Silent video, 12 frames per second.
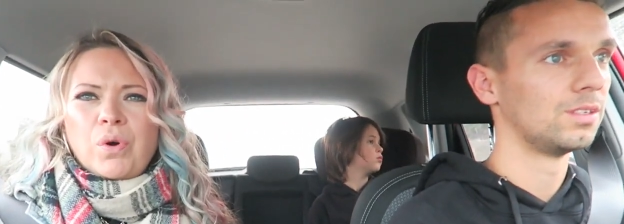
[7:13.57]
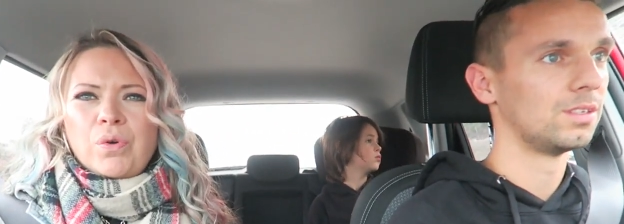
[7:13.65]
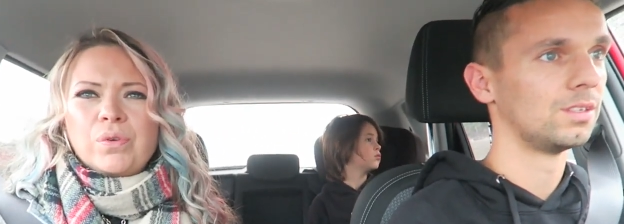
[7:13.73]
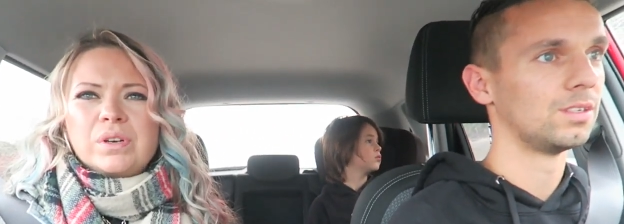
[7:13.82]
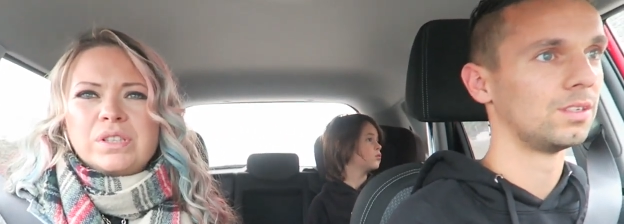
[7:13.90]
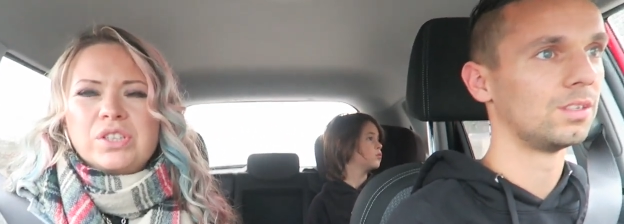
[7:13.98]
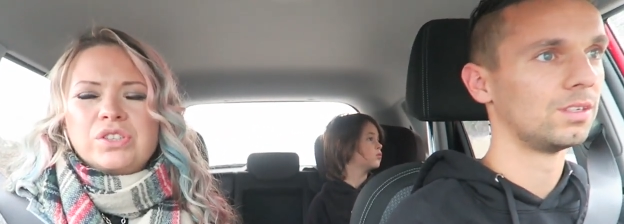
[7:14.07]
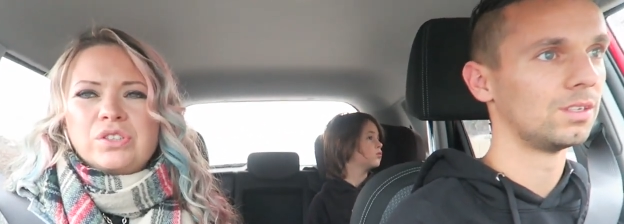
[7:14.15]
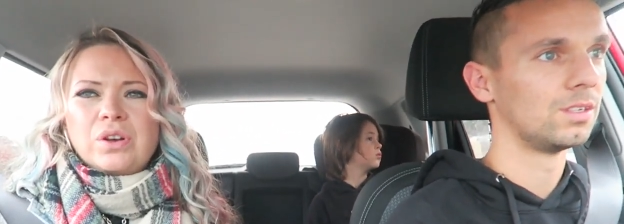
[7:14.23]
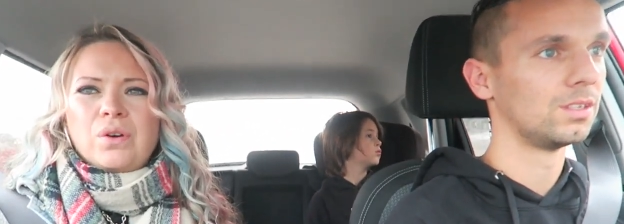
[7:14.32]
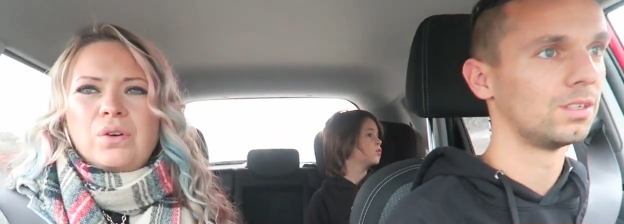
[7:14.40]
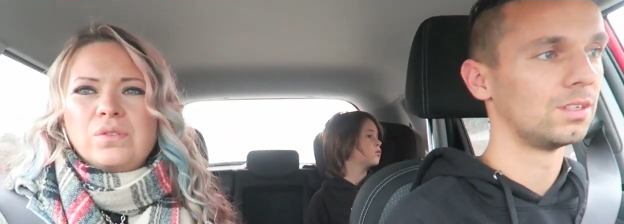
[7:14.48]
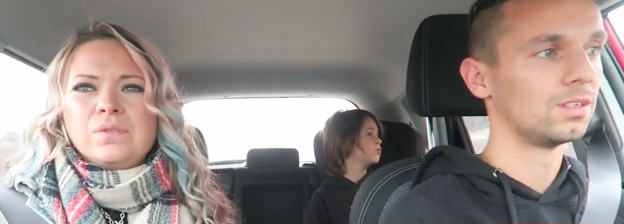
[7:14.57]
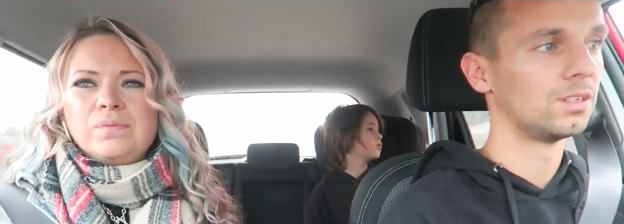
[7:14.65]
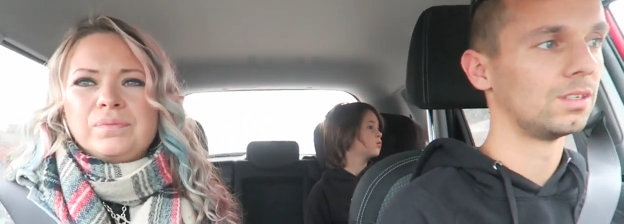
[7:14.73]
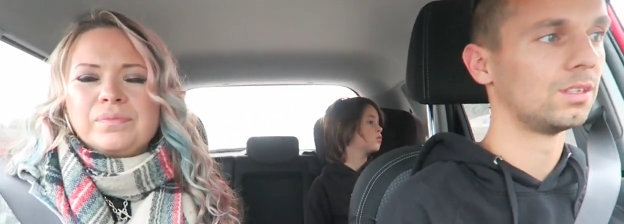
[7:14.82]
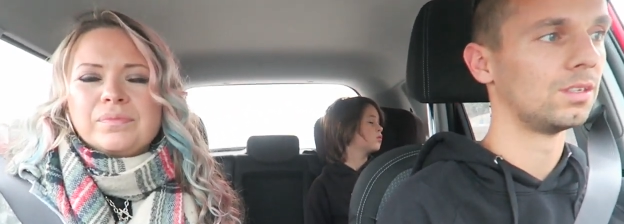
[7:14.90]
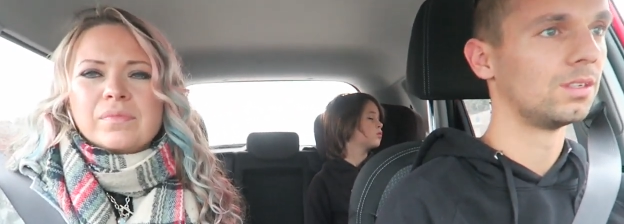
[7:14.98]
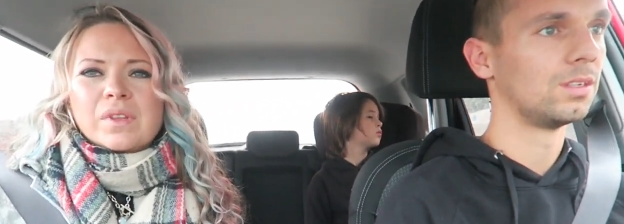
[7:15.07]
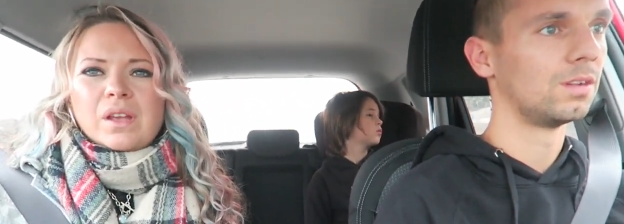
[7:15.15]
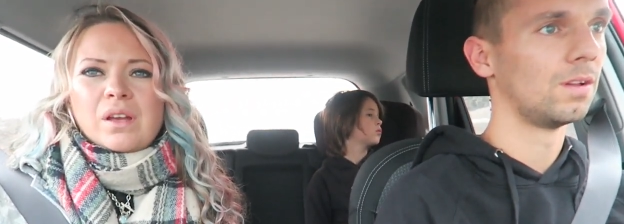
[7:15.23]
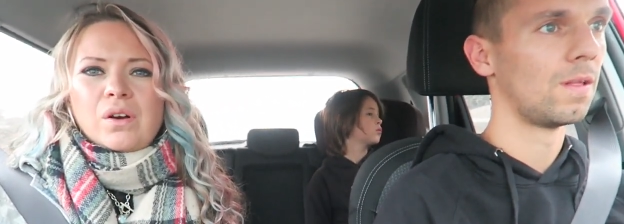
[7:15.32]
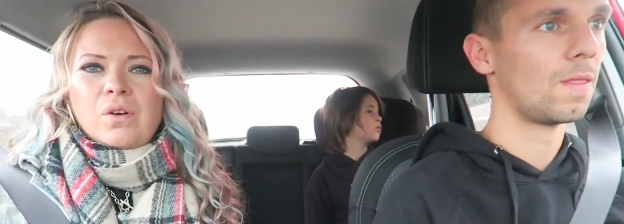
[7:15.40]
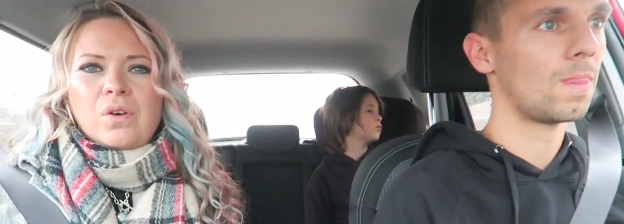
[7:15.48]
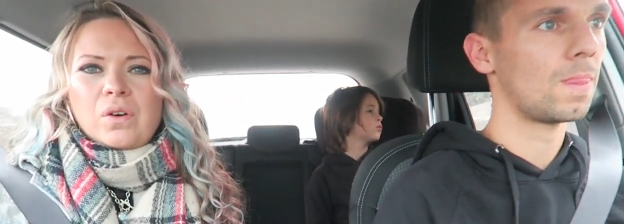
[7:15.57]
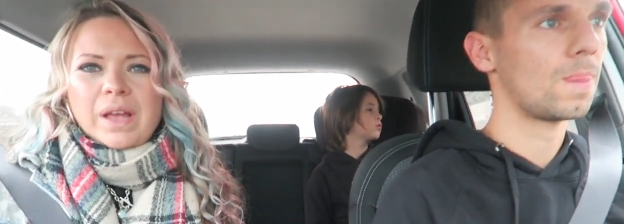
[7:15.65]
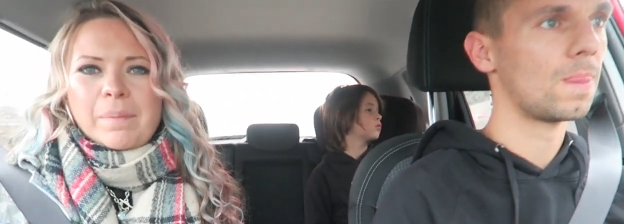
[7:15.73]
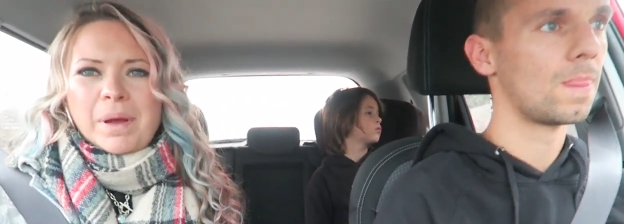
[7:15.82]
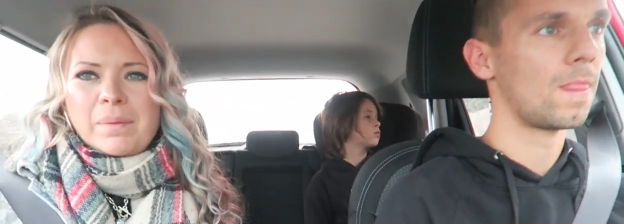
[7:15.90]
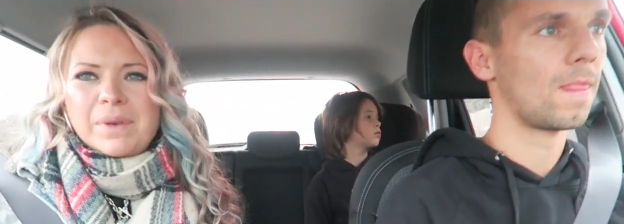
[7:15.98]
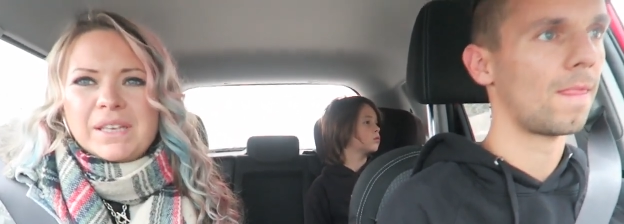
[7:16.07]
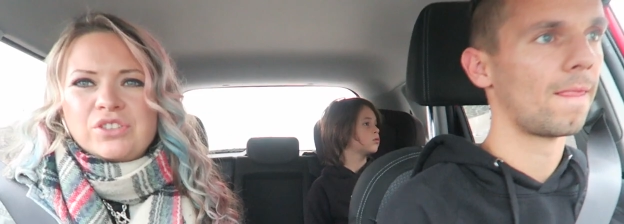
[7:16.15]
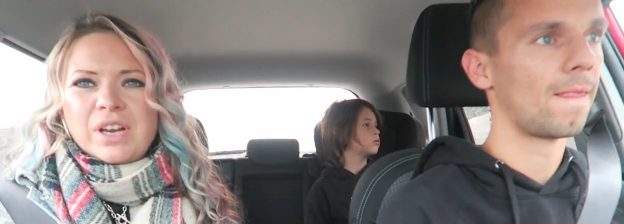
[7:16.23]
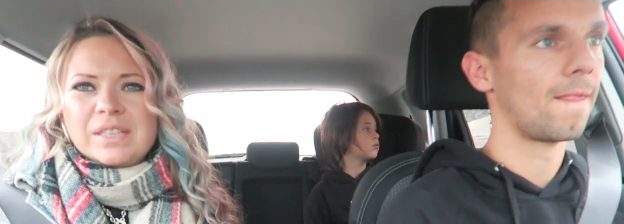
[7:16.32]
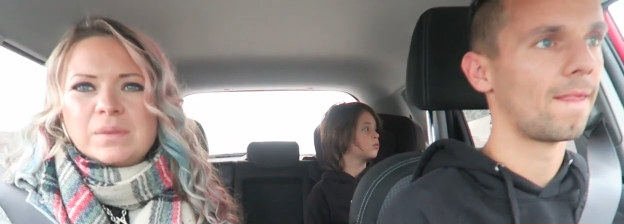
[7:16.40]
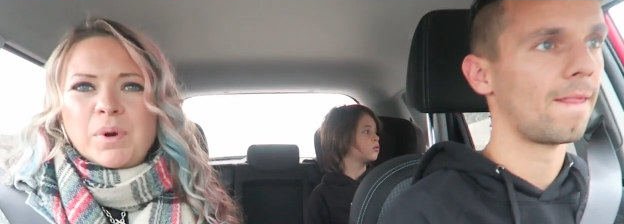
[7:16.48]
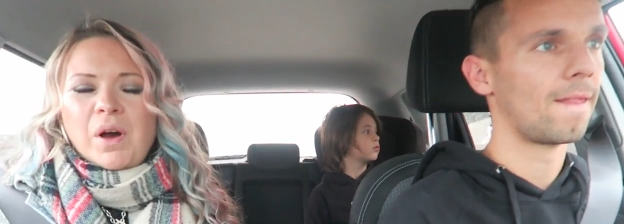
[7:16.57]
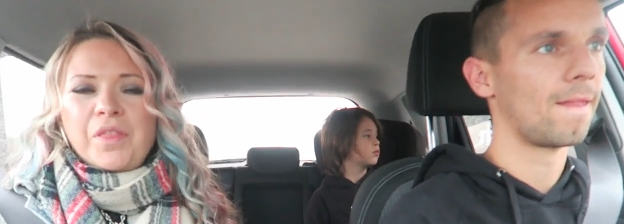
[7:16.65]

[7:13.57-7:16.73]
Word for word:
Speaker 1: walk to school or get public transport.